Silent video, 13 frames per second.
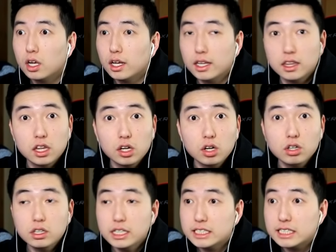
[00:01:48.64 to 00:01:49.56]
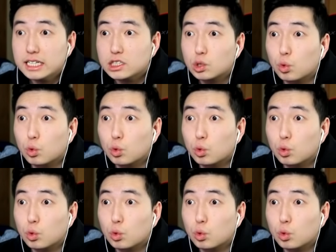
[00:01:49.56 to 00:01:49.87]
It literally says